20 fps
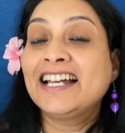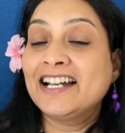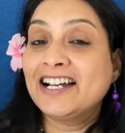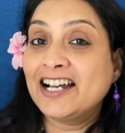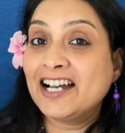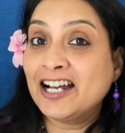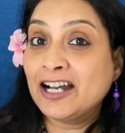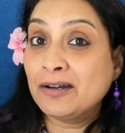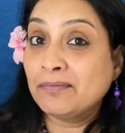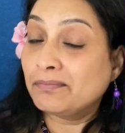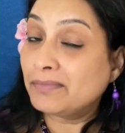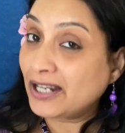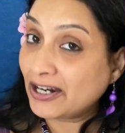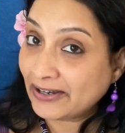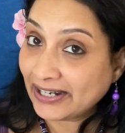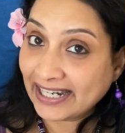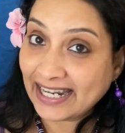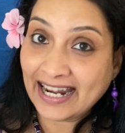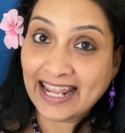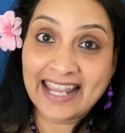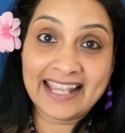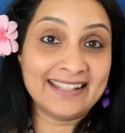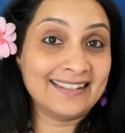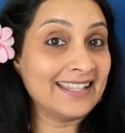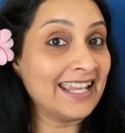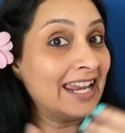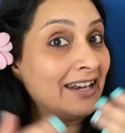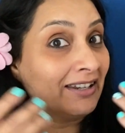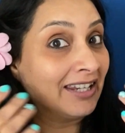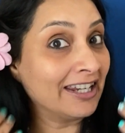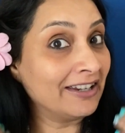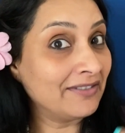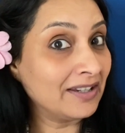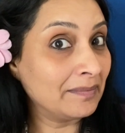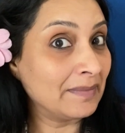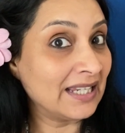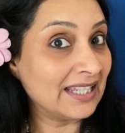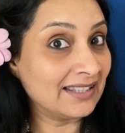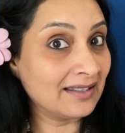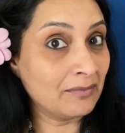blurriness and giving
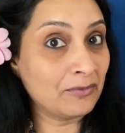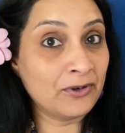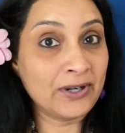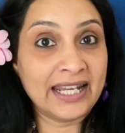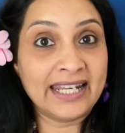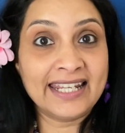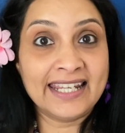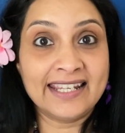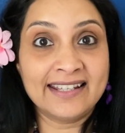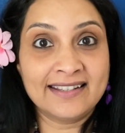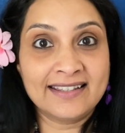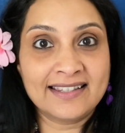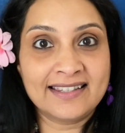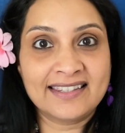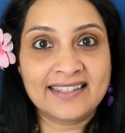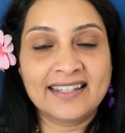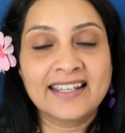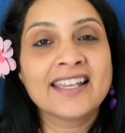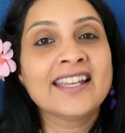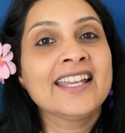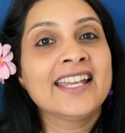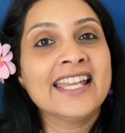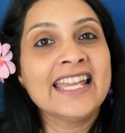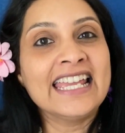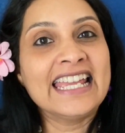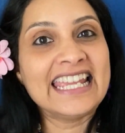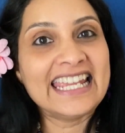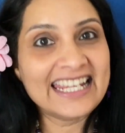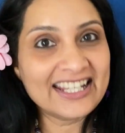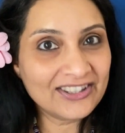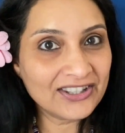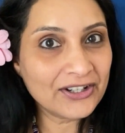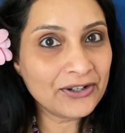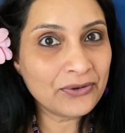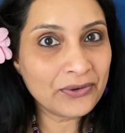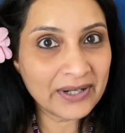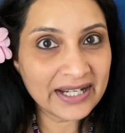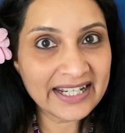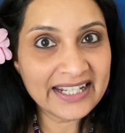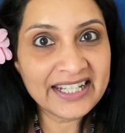me some radiance, is it
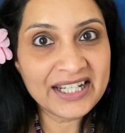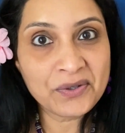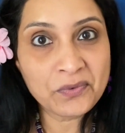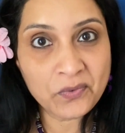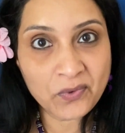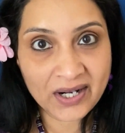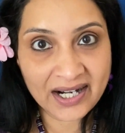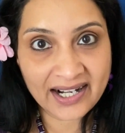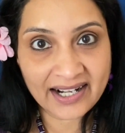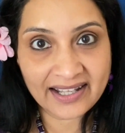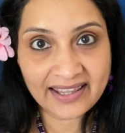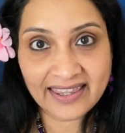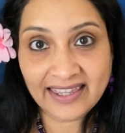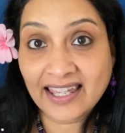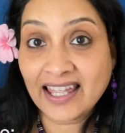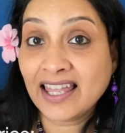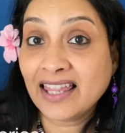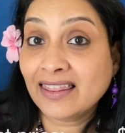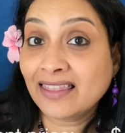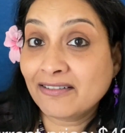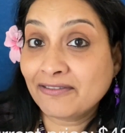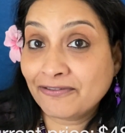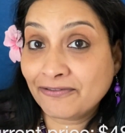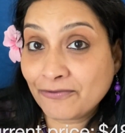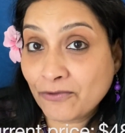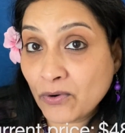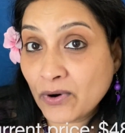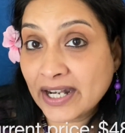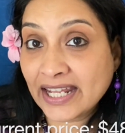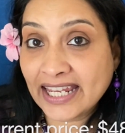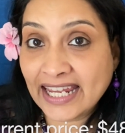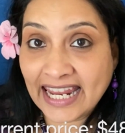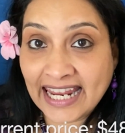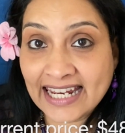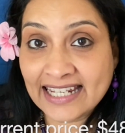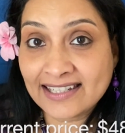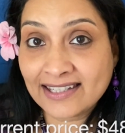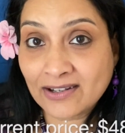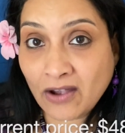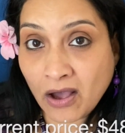really worth the
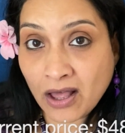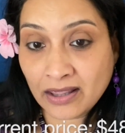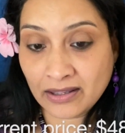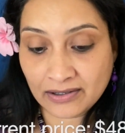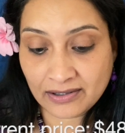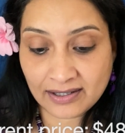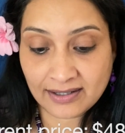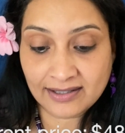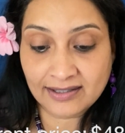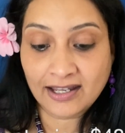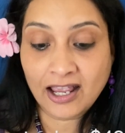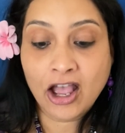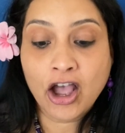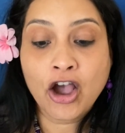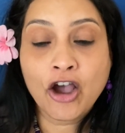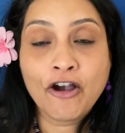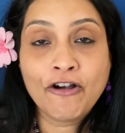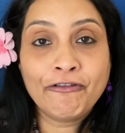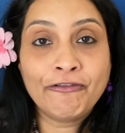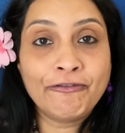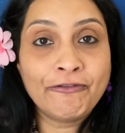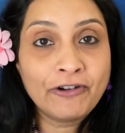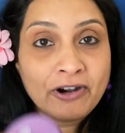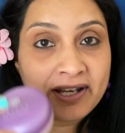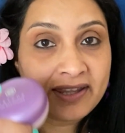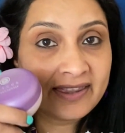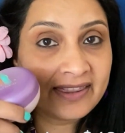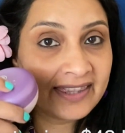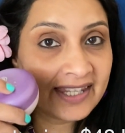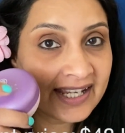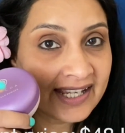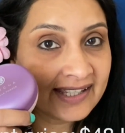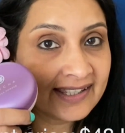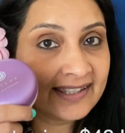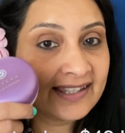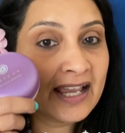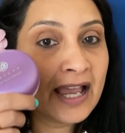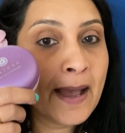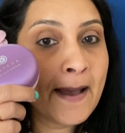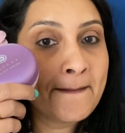$48 for
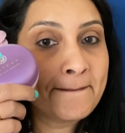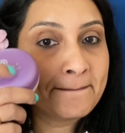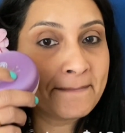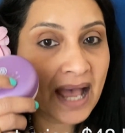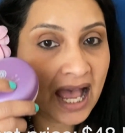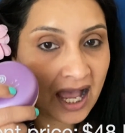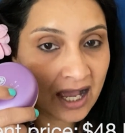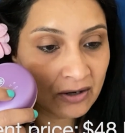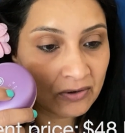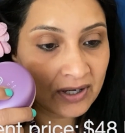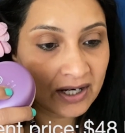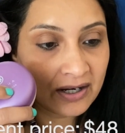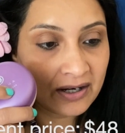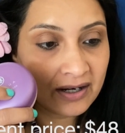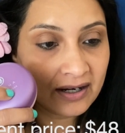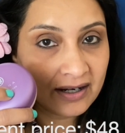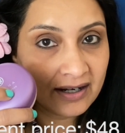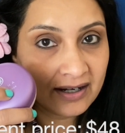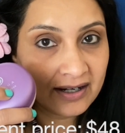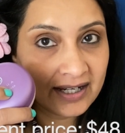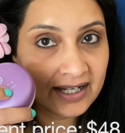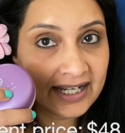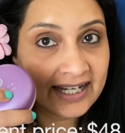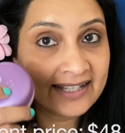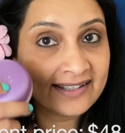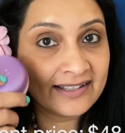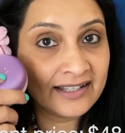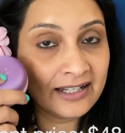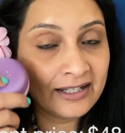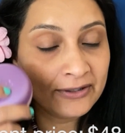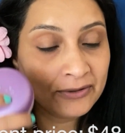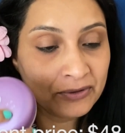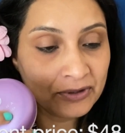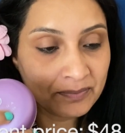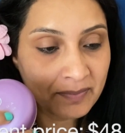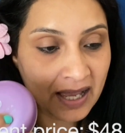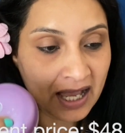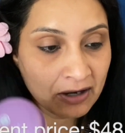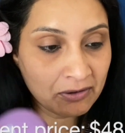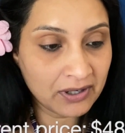this powder? It's a loose
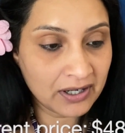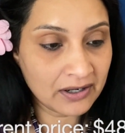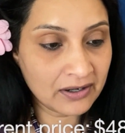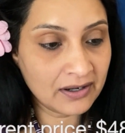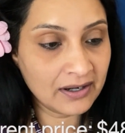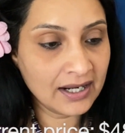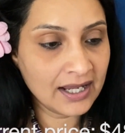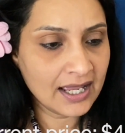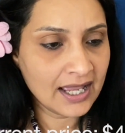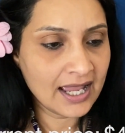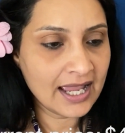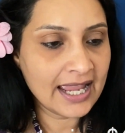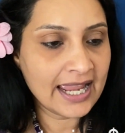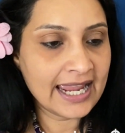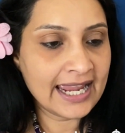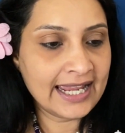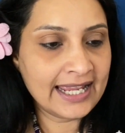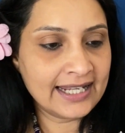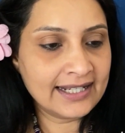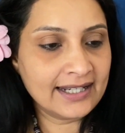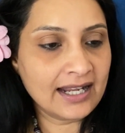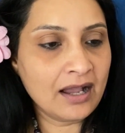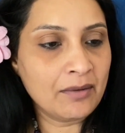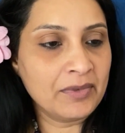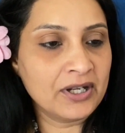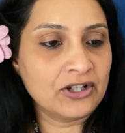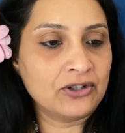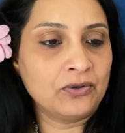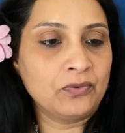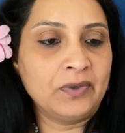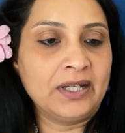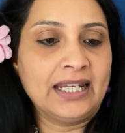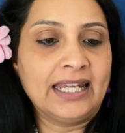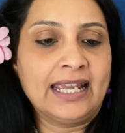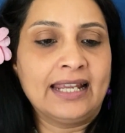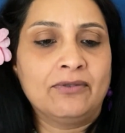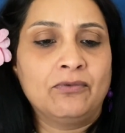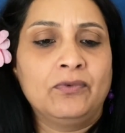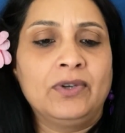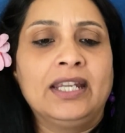powder, and how much do we
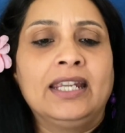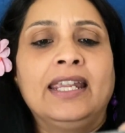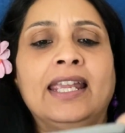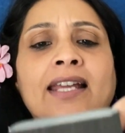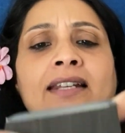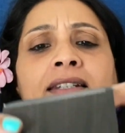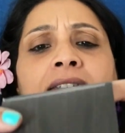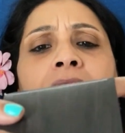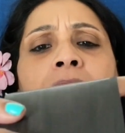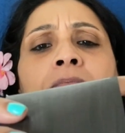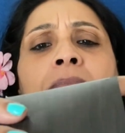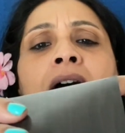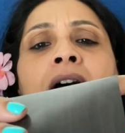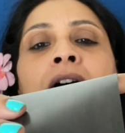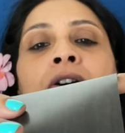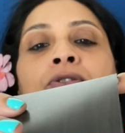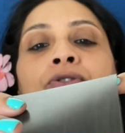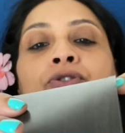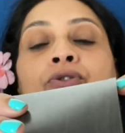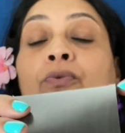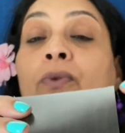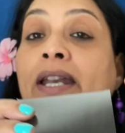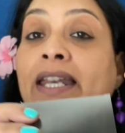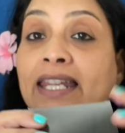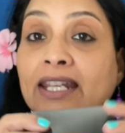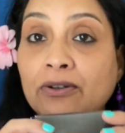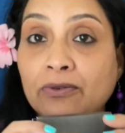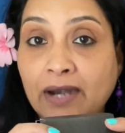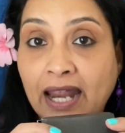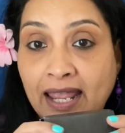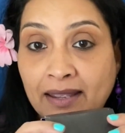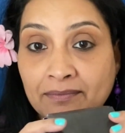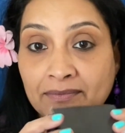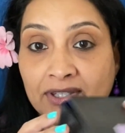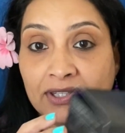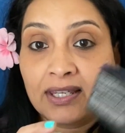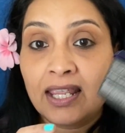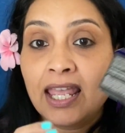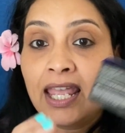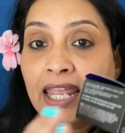get? We get about 20
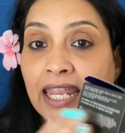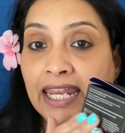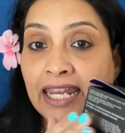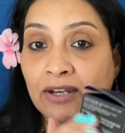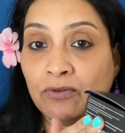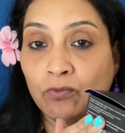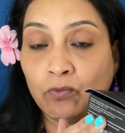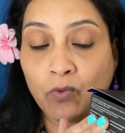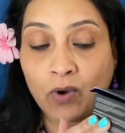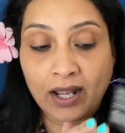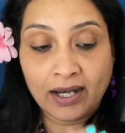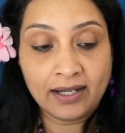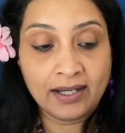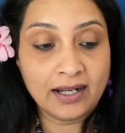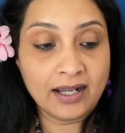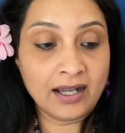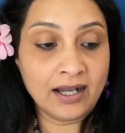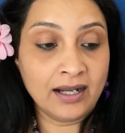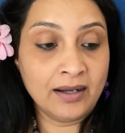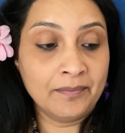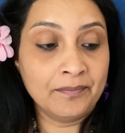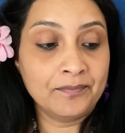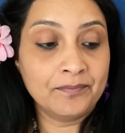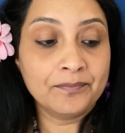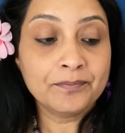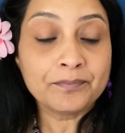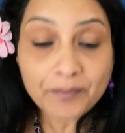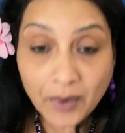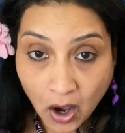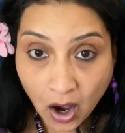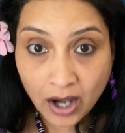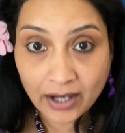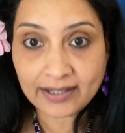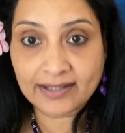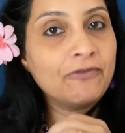grams in one box.